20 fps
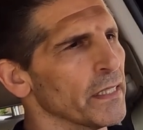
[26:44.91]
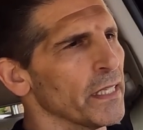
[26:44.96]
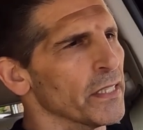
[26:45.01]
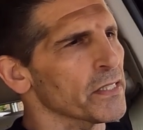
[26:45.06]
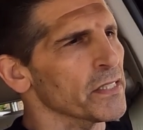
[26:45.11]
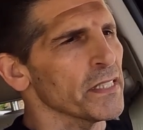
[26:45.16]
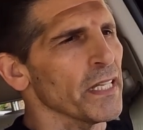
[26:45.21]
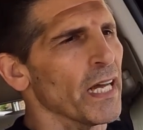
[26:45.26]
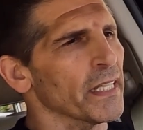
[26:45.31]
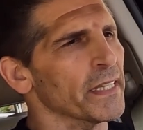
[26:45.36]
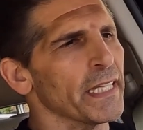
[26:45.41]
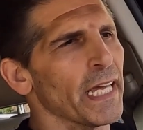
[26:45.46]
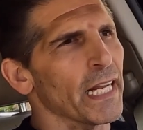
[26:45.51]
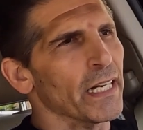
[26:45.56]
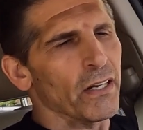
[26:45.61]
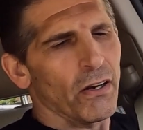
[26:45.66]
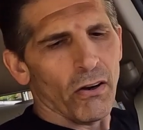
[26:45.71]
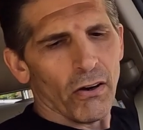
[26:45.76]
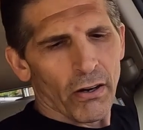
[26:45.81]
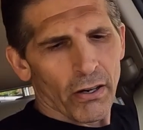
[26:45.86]
it's not
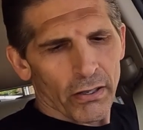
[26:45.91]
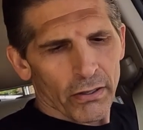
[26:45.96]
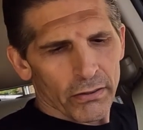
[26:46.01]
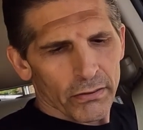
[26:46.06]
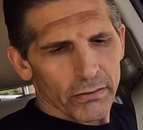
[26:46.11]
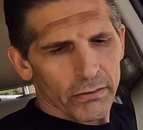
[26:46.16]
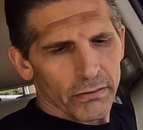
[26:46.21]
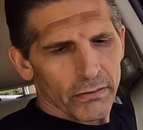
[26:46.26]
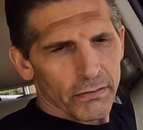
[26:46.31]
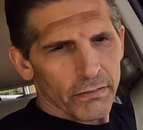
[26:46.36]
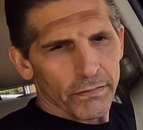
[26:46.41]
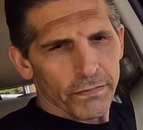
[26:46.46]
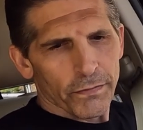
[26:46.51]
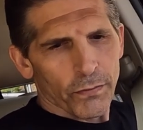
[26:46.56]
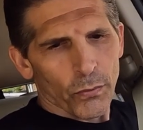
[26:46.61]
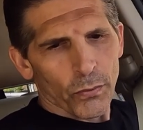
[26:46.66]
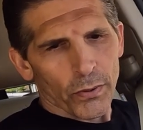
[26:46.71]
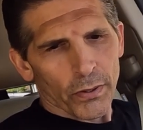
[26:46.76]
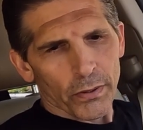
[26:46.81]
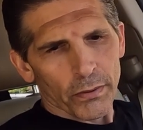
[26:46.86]
that car
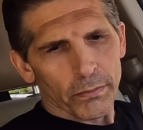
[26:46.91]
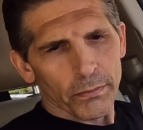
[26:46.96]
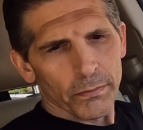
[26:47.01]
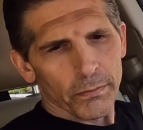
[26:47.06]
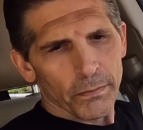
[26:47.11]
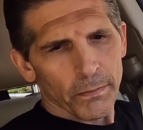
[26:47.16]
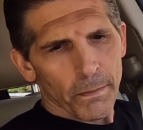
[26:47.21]
for,